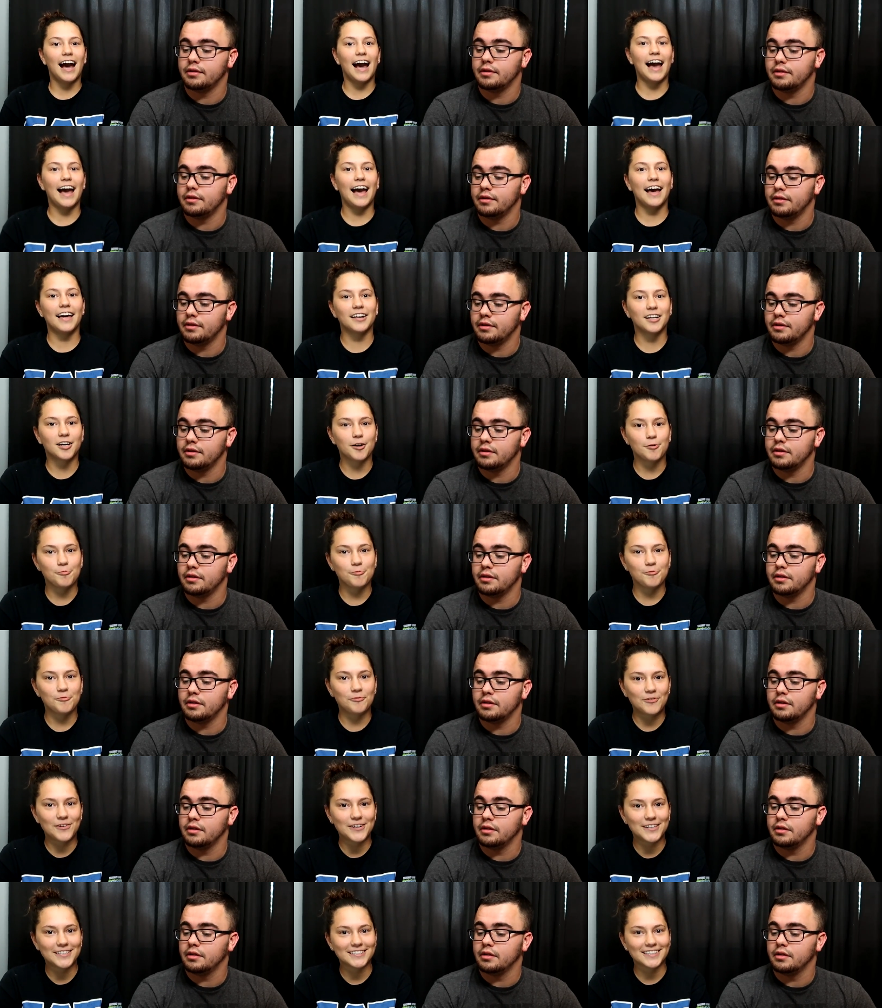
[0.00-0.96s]
Speaker 1: I had a
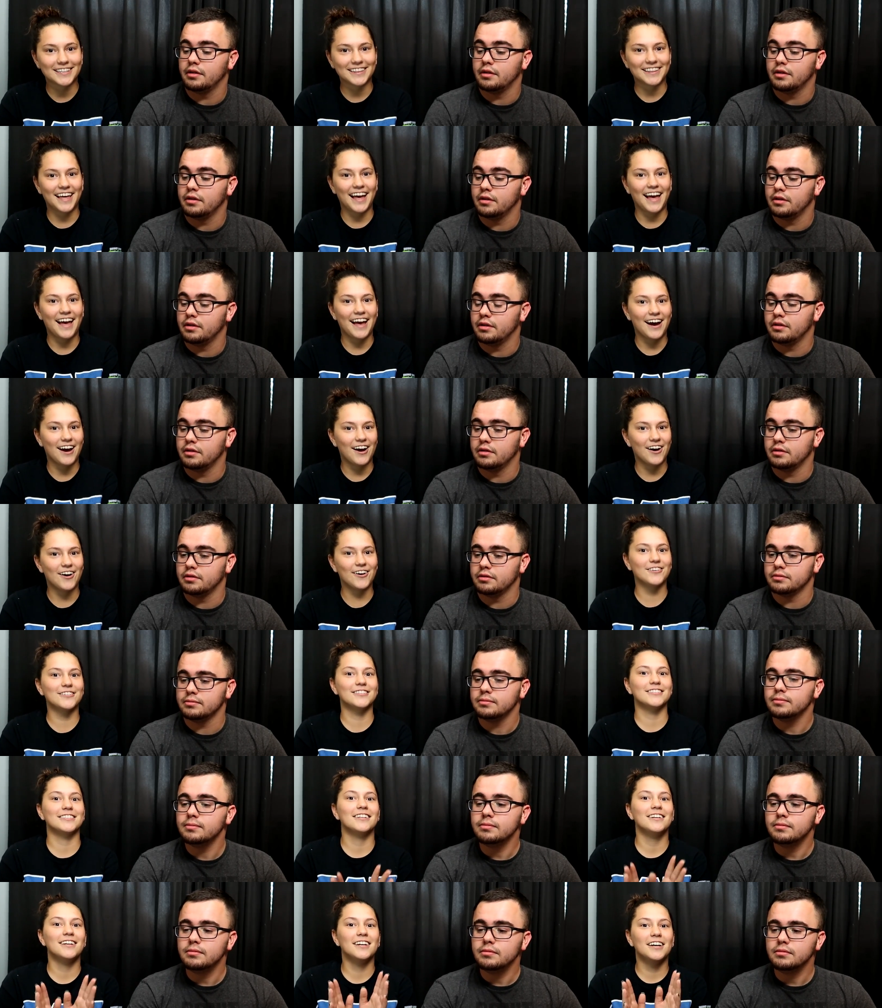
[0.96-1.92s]
couple friends at the
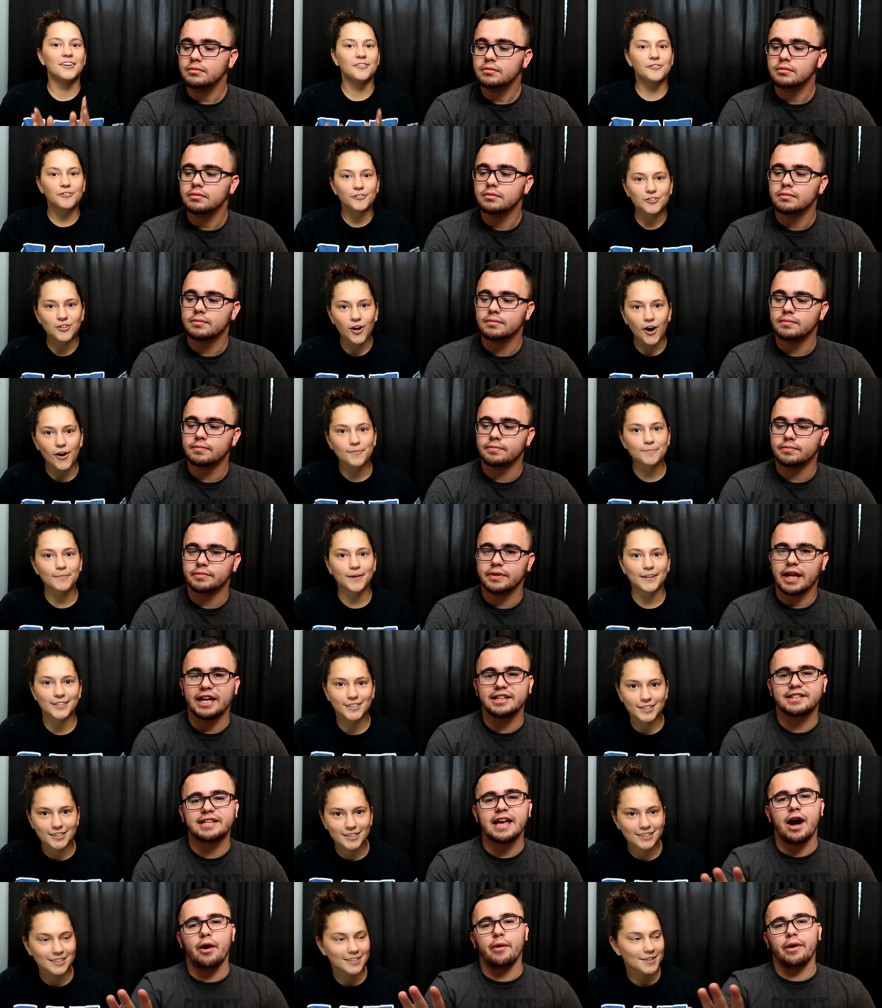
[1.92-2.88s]
house and we were talking
Speaker 2: about-
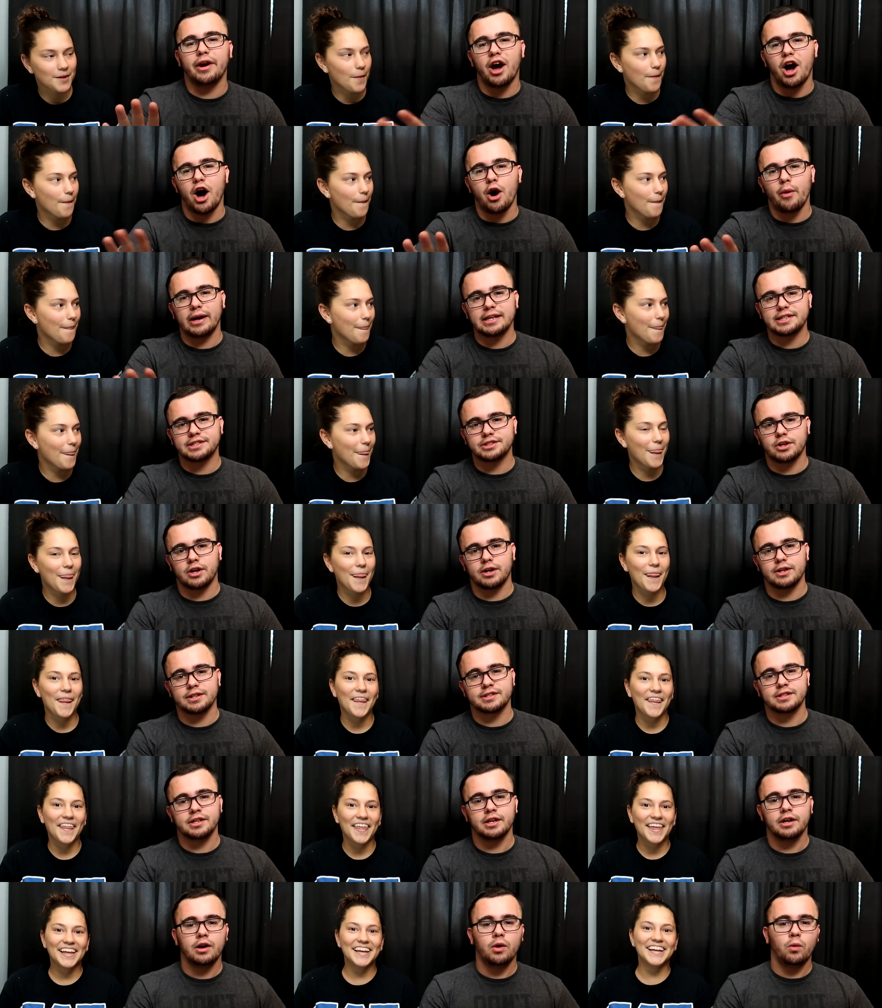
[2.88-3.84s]
That's how it always
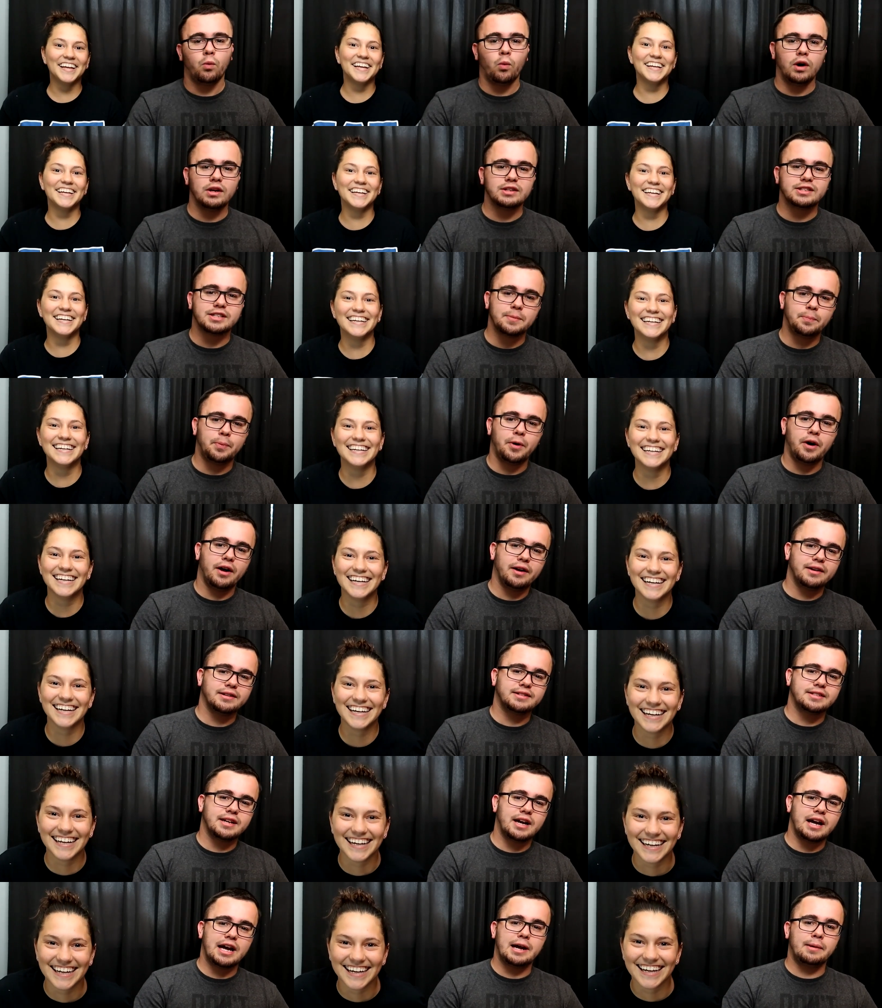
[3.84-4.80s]
starts. Once
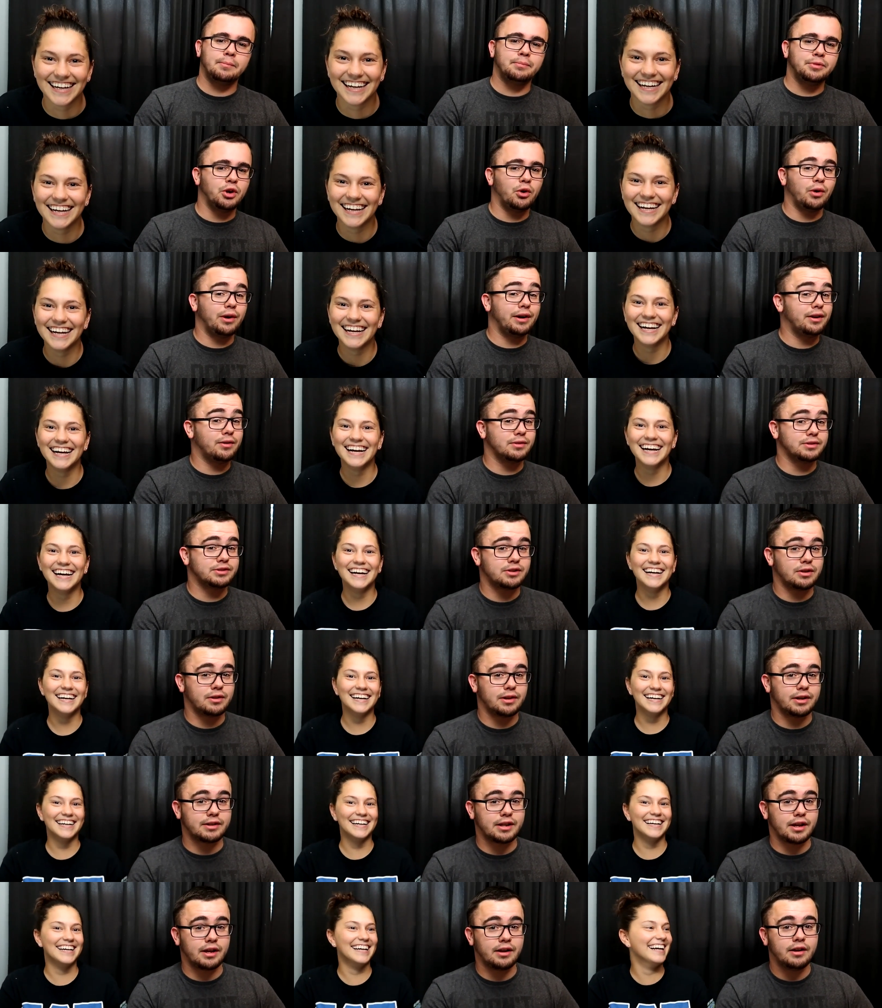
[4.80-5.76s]
upon a time. No, it don't
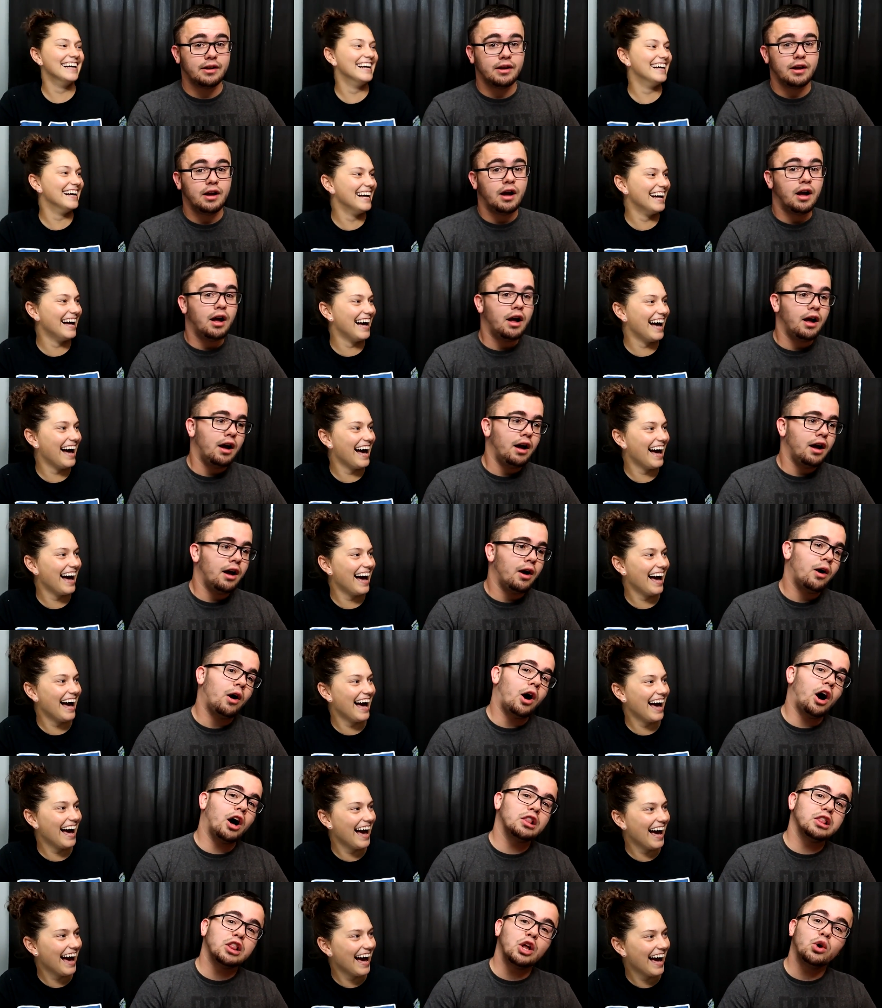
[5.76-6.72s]
start like that.
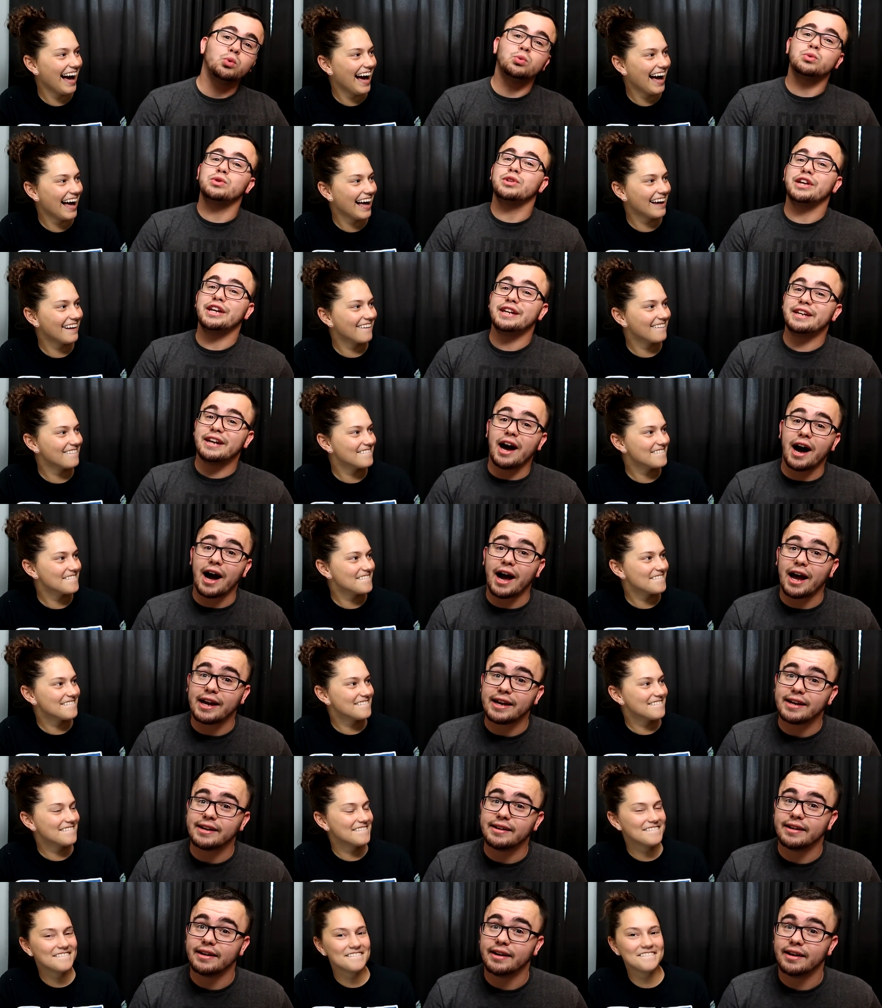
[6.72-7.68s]
A lonely
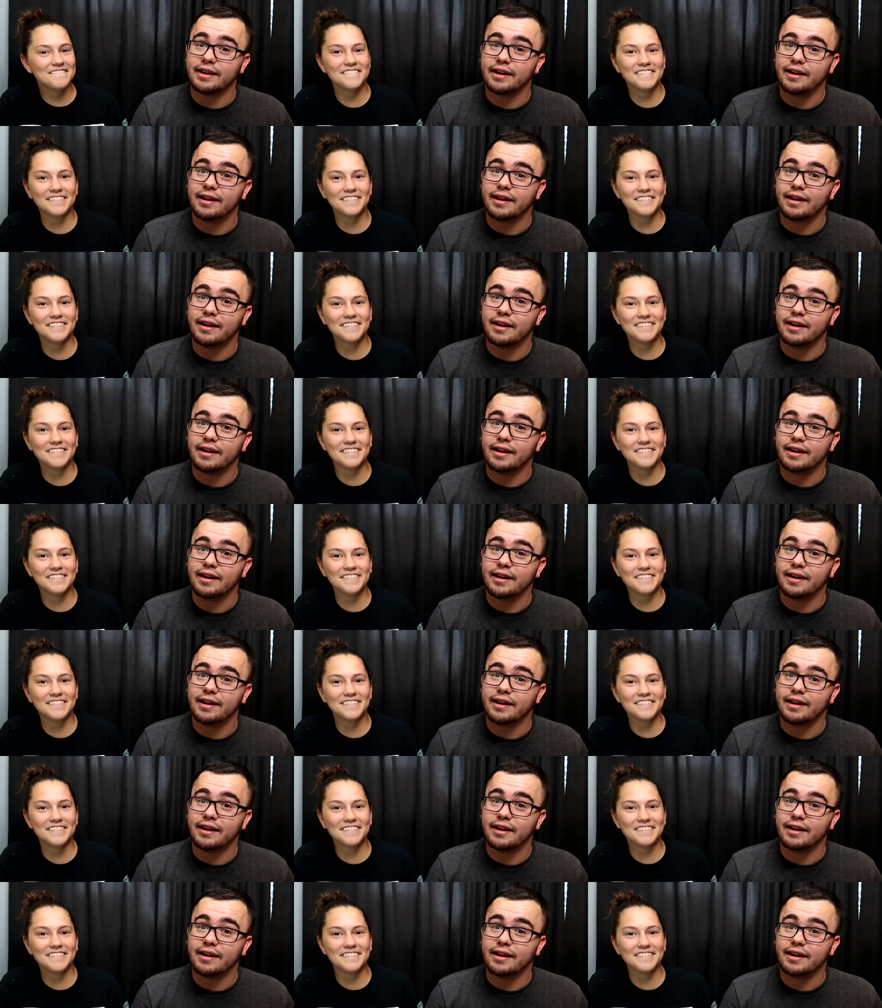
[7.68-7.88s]
night.